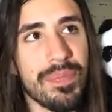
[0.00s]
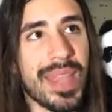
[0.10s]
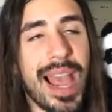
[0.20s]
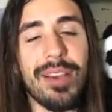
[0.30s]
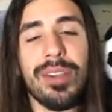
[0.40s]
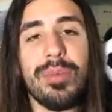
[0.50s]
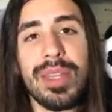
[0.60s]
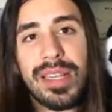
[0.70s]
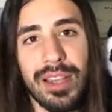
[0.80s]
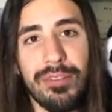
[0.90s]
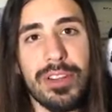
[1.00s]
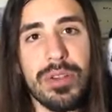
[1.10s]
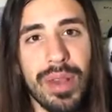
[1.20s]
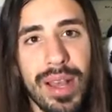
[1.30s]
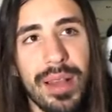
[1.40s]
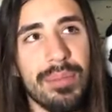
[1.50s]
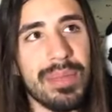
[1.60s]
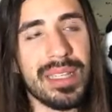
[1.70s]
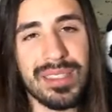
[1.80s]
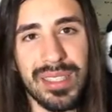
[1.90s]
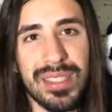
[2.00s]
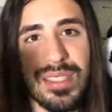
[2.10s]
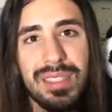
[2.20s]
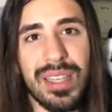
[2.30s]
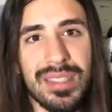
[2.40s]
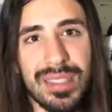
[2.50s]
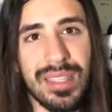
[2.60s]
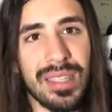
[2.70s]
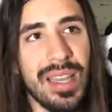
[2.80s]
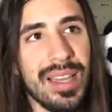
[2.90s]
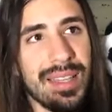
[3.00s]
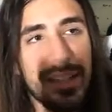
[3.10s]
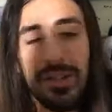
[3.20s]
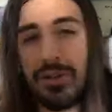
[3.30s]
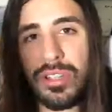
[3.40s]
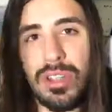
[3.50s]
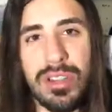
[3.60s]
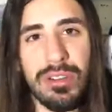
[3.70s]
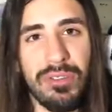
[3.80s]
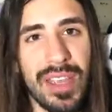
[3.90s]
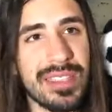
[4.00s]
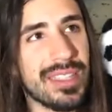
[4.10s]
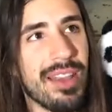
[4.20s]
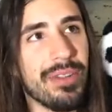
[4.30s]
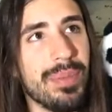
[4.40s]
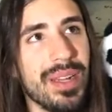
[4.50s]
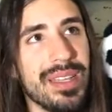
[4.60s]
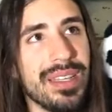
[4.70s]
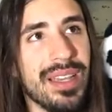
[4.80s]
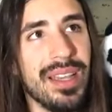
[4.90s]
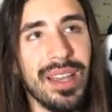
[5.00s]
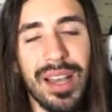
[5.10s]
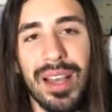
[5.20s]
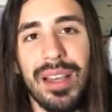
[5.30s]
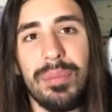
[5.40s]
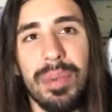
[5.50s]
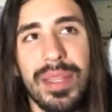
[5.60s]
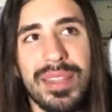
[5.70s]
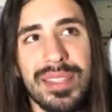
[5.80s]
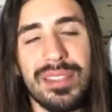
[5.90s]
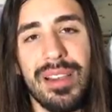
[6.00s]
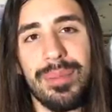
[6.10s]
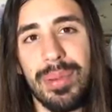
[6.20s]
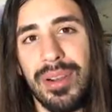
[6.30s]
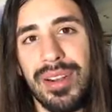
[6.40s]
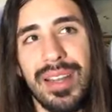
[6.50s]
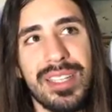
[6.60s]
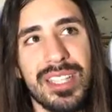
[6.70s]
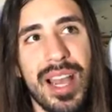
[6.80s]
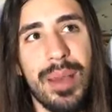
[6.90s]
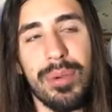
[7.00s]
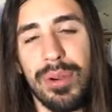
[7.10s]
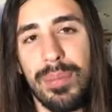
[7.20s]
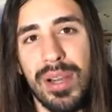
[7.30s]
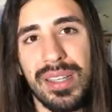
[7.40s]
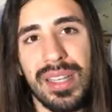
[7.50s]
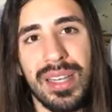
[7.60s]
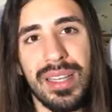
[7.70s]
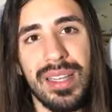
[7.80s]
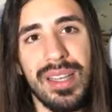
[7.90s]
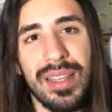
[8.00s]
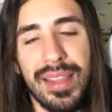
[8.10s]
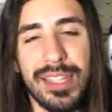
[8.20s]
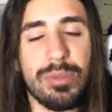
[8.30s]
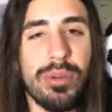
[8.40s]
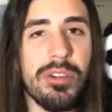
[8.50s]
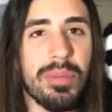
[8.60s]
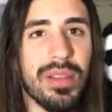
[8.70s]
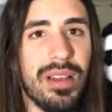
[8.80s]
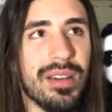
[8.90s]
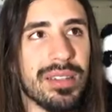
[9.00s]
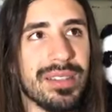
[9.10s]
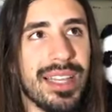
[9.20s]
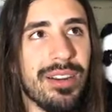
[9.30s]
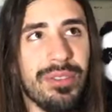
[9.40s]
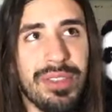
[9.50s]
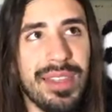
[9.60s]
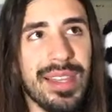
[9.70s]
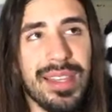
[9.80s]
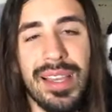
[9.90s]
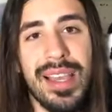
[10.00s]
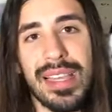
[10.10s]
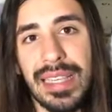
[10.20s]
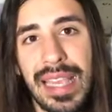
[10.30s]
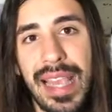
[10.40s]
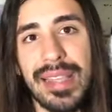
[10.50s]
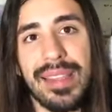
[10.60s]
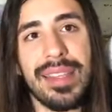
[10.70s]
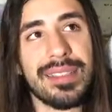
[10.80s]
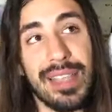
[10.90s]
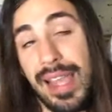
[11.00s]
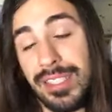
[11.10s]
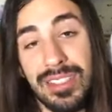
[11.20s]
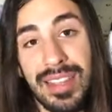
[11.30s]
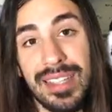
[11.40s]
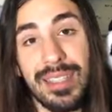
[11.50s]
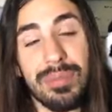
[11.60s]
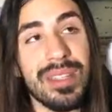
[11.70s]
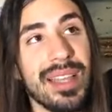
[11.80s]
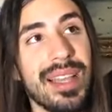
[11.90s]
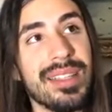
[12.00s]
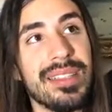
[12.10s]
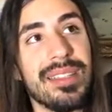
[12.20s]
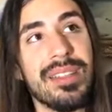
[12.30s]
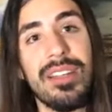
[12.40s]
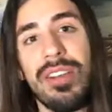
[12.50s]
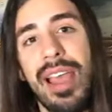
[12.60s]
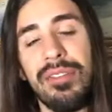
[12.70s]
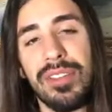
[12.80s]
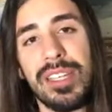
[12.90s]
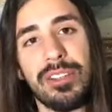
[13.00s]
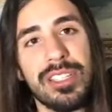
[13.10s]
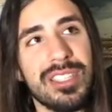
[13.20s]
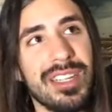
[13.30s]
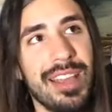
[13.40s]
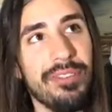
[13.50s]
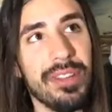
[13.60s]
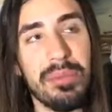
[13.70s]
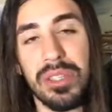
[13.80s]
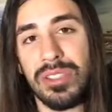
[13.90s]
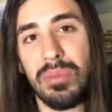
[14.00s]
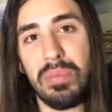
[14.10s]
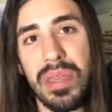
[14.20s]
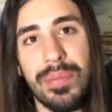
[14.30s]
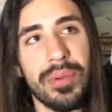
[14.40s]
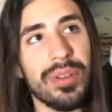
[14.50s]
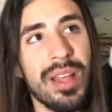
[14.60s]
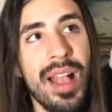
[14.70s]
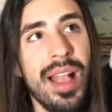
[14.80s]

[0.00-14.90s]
how can we cover you up? Because it's disgusting that you show your face to everybody. Put on a hijab or a burqa. That's where you belong. They don't think gay things. Actually, that's something that, you know, heavily Christian and heavily Muslim people